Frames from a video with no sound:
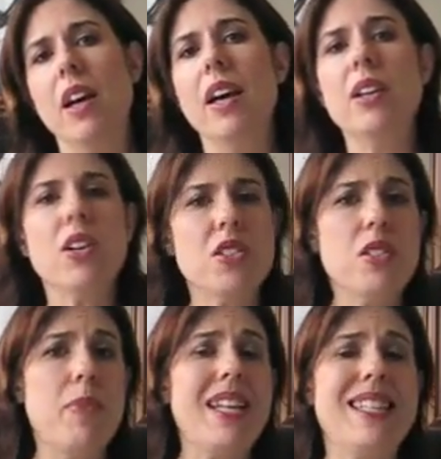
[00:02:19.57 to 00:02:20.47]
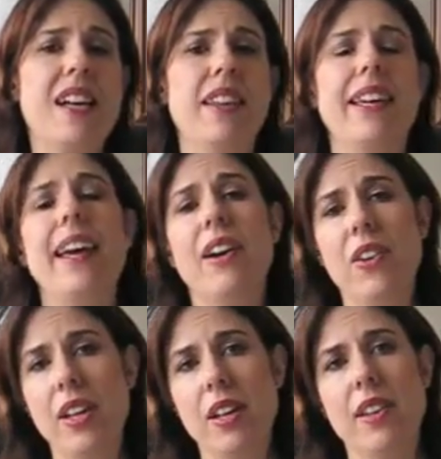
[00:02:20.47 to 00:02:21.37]
It also depends on the
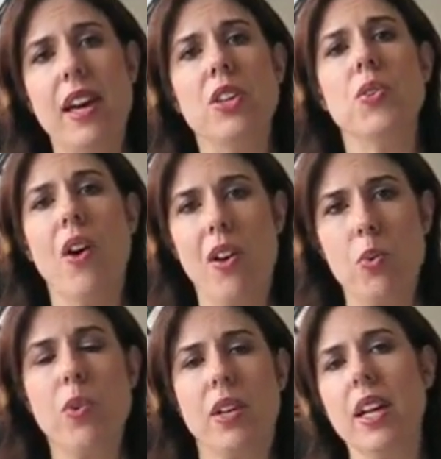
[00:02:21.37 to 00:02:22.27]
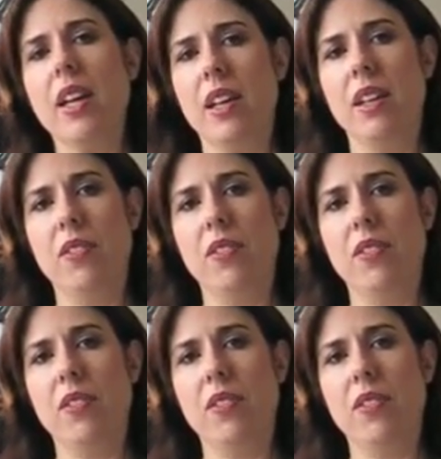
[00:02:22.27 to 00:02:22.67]
area that you are working in.